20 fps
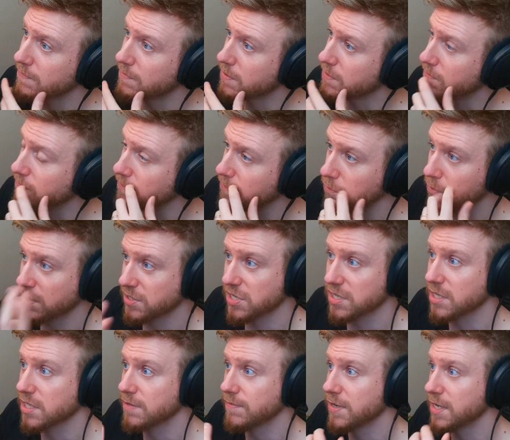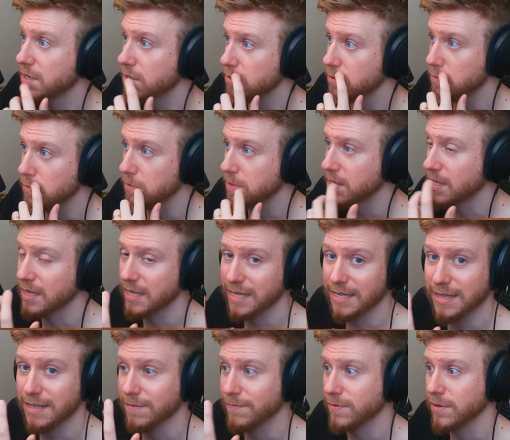you've watching this video within
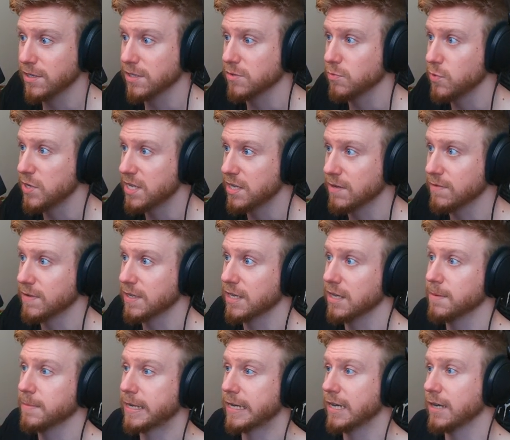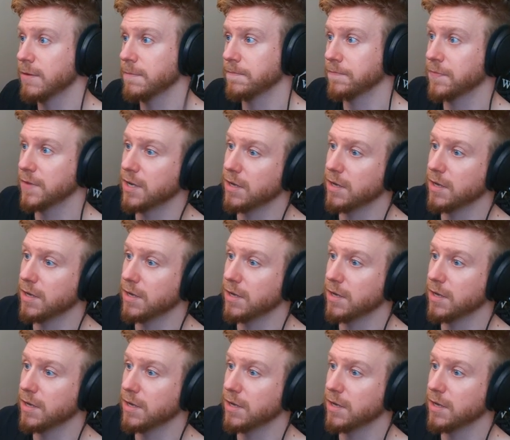like the first week of it coming out,